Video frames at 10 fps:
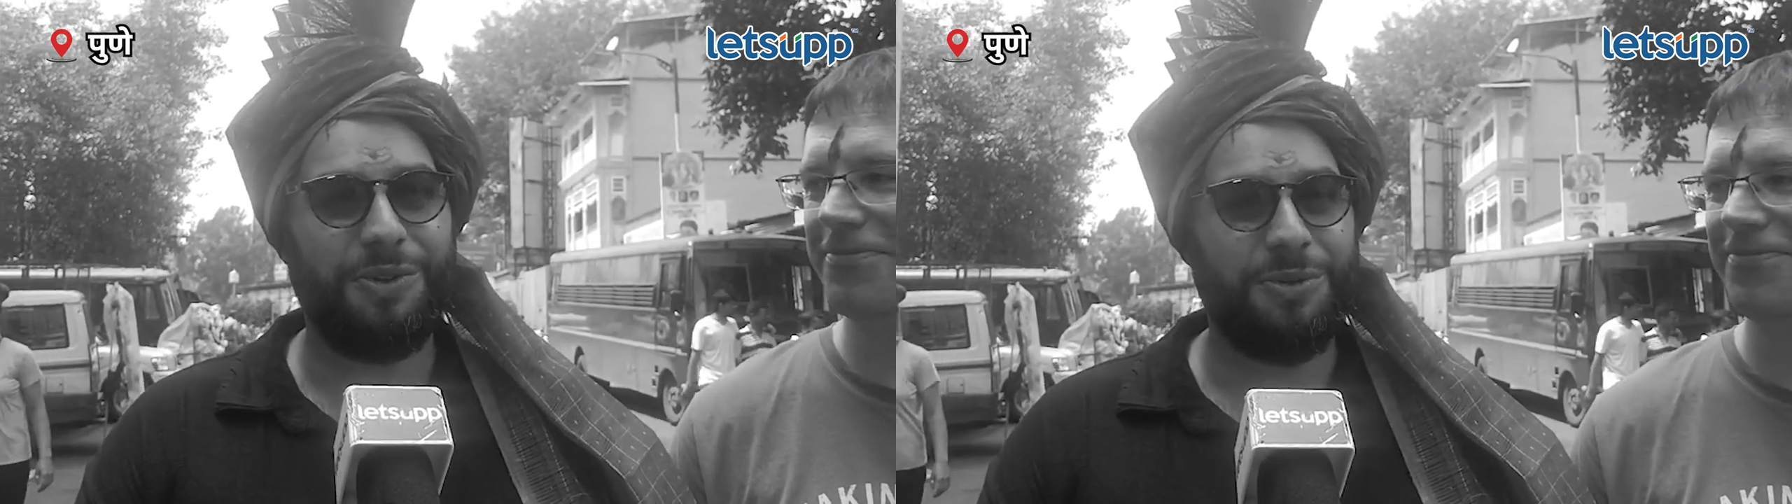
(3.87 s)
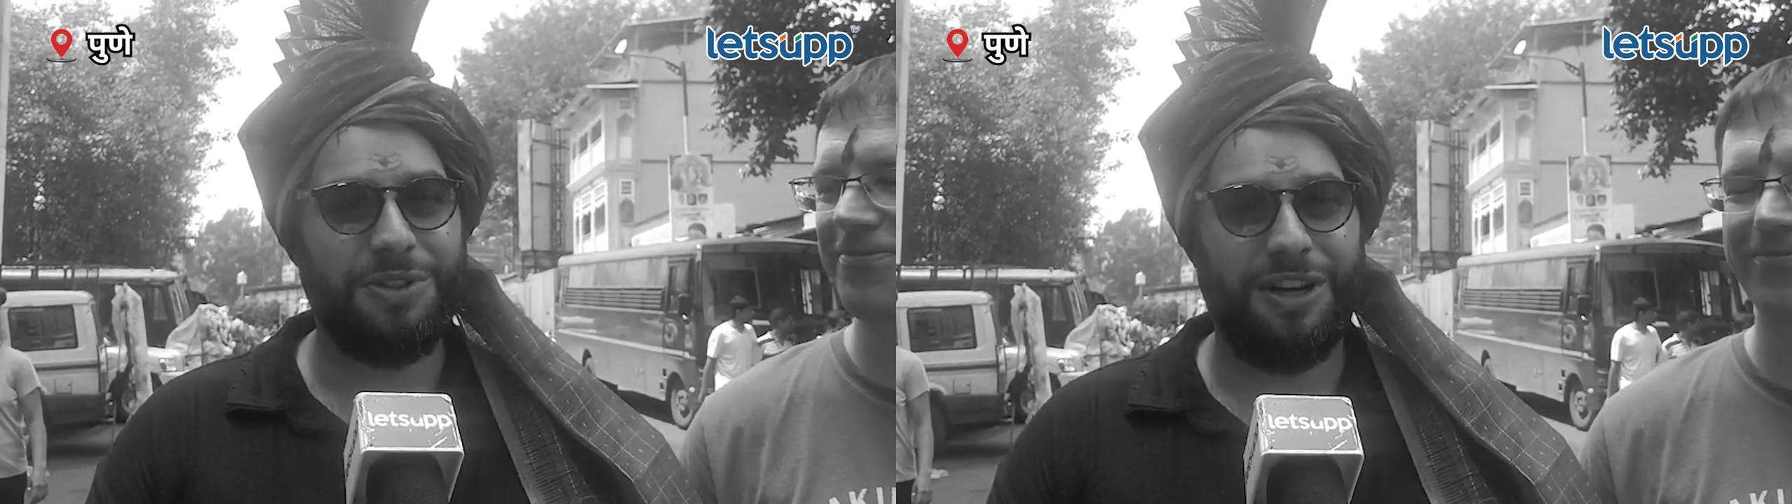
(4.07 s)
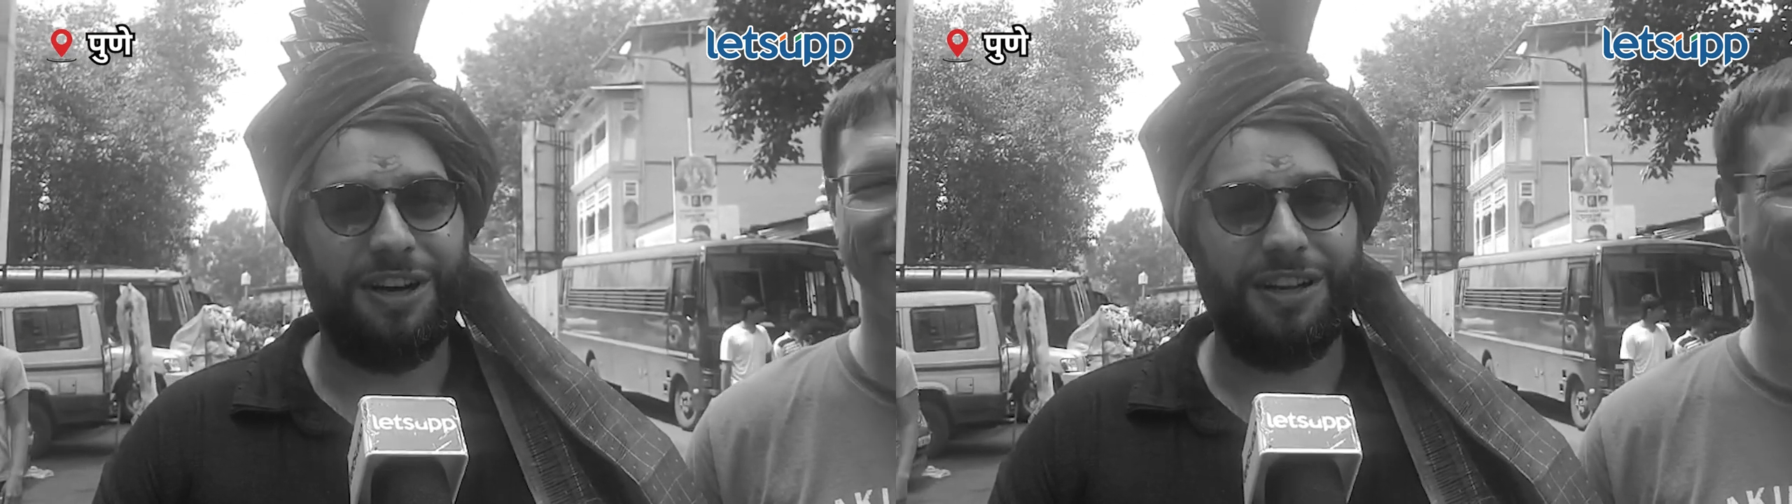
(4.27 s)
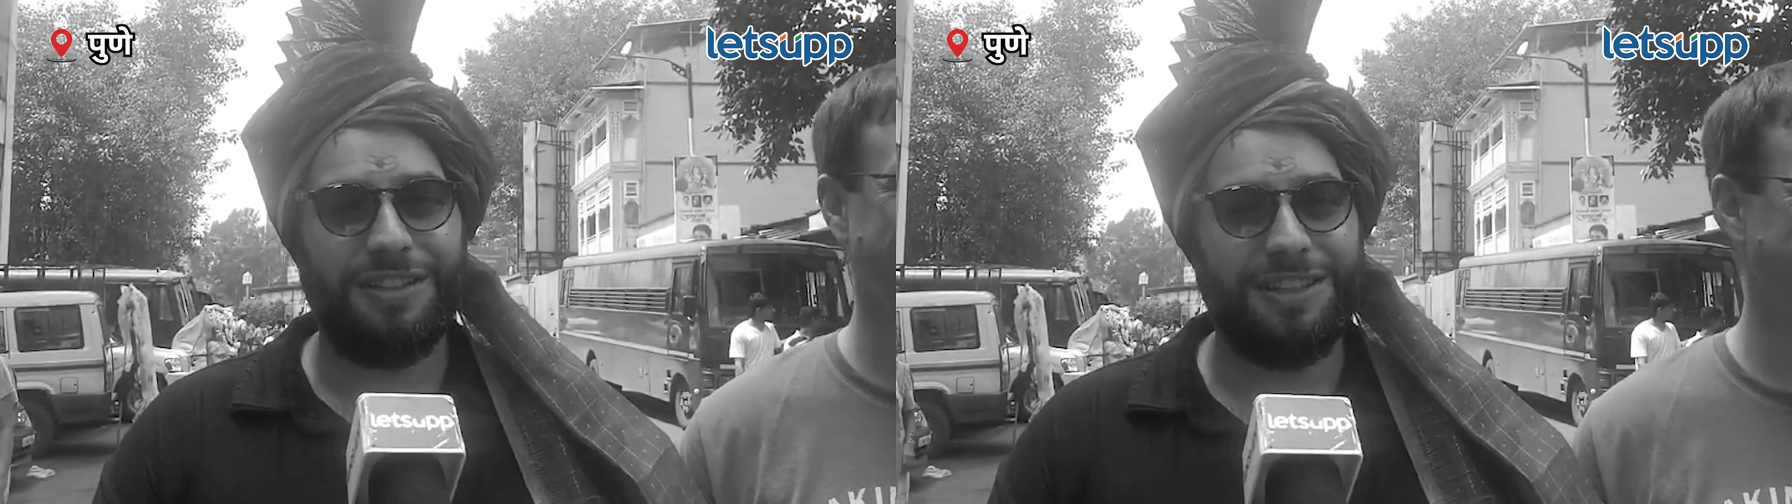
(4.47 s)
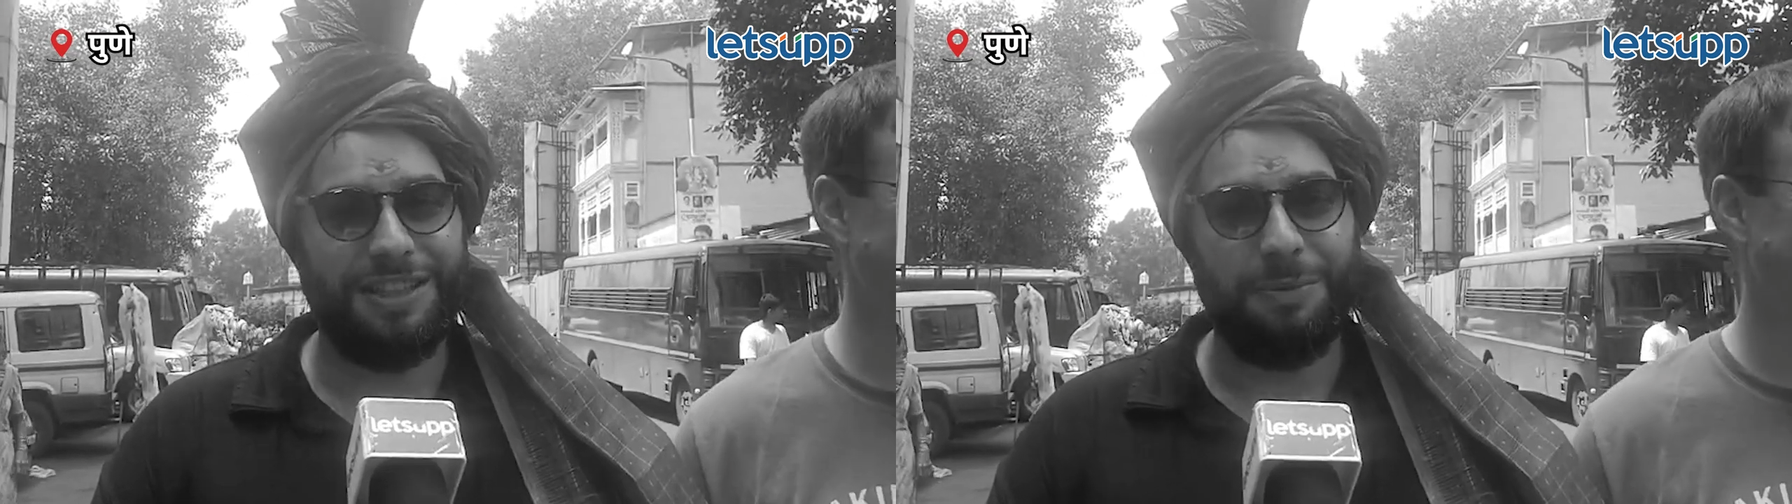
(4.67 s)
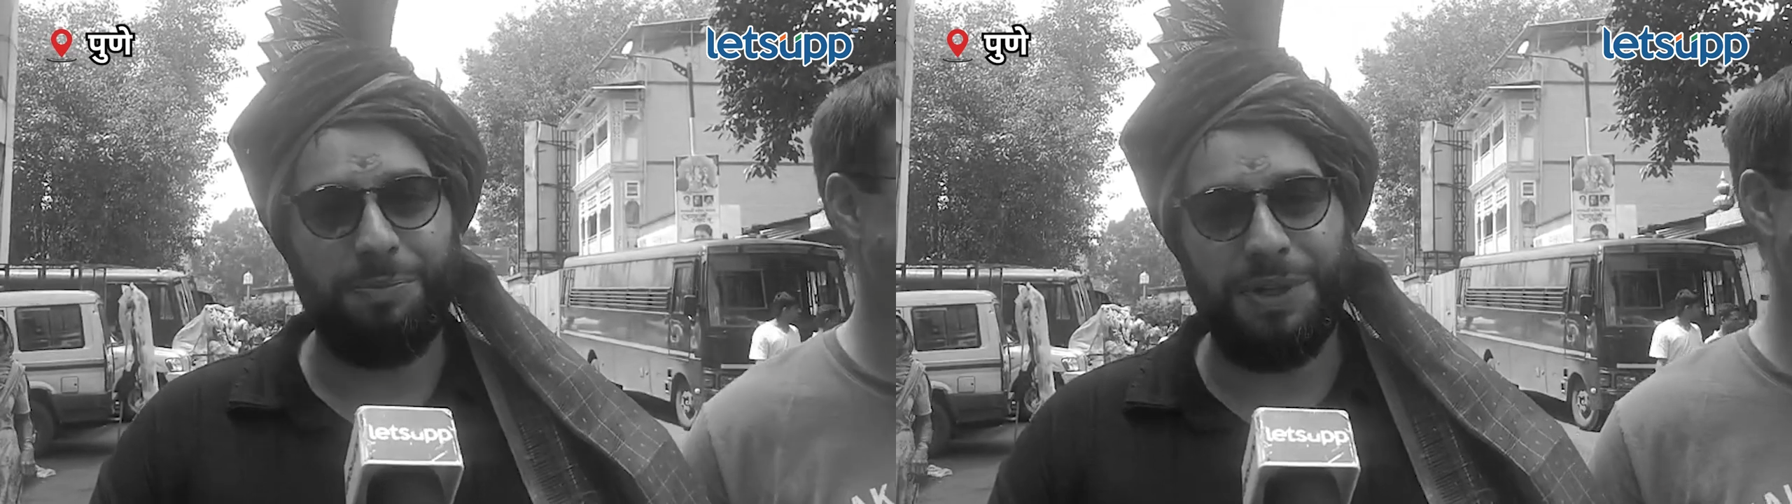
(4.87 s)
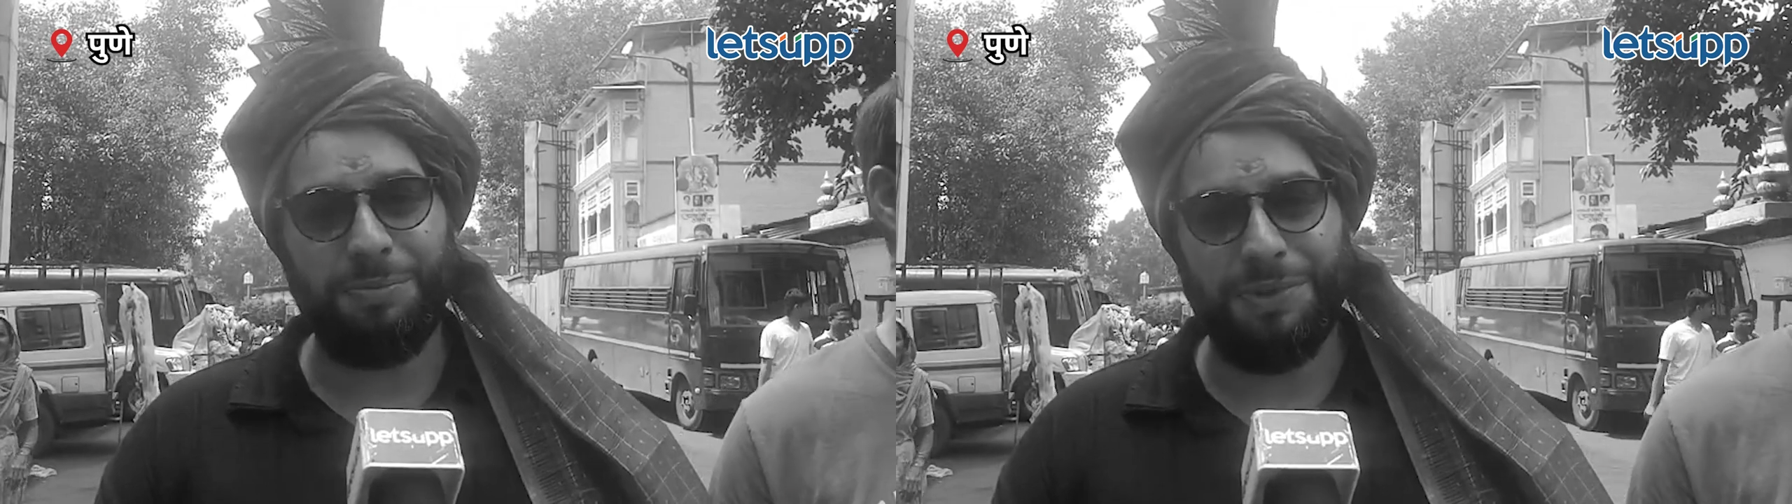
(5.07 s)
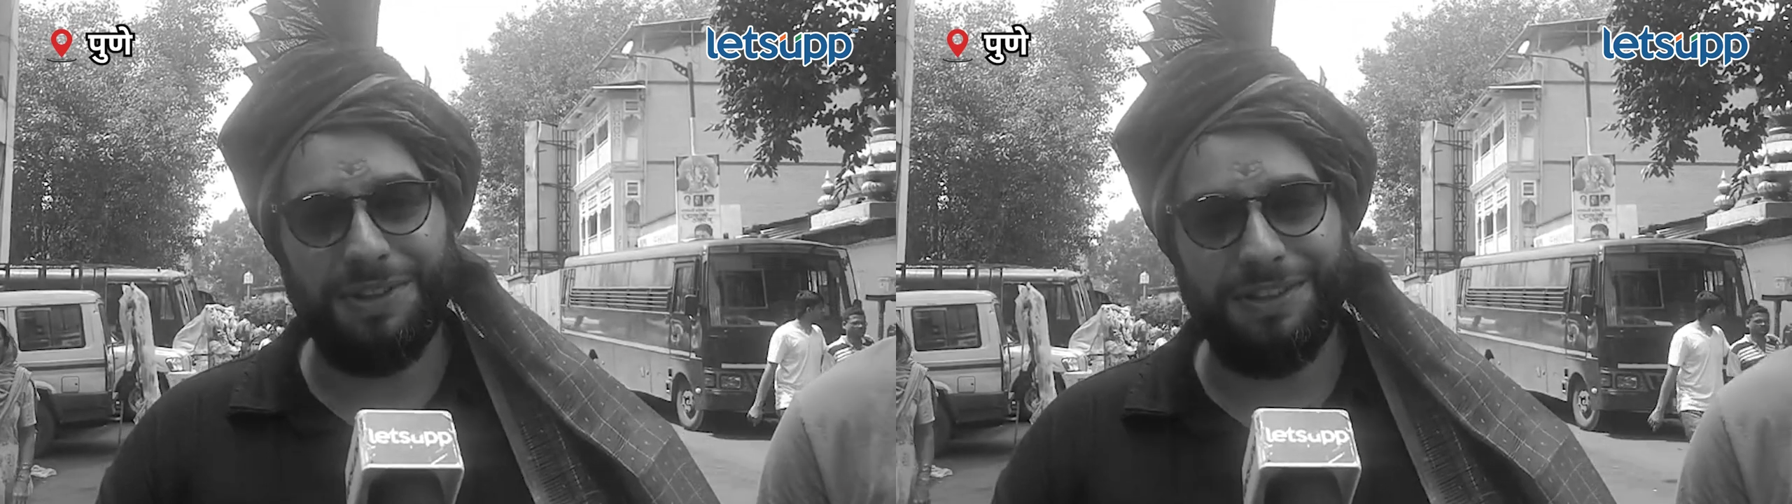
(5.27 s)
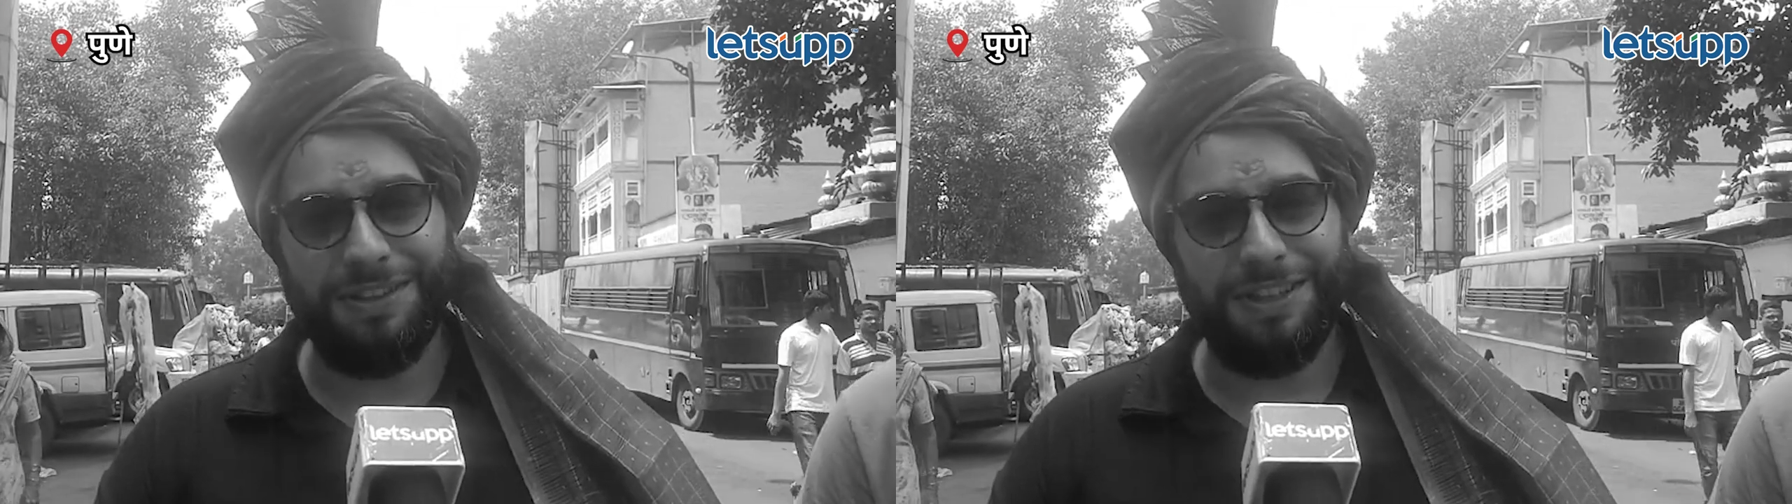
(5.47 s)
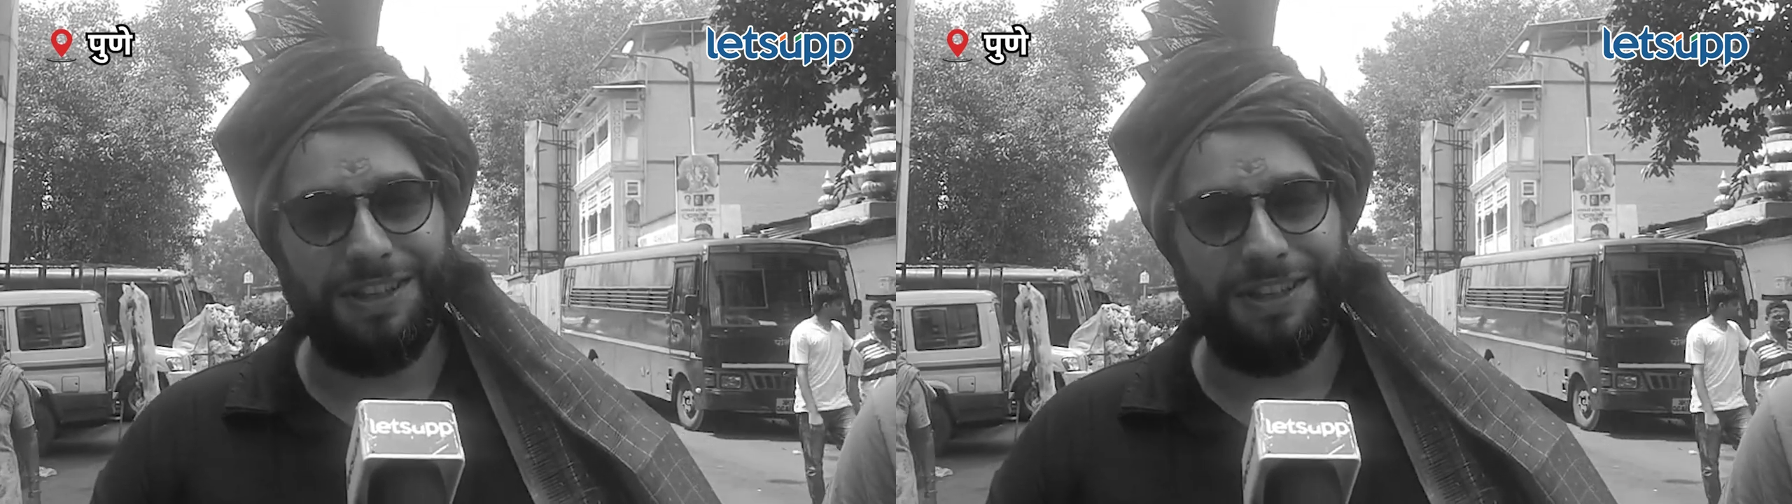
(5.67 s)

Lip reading: those colors and the people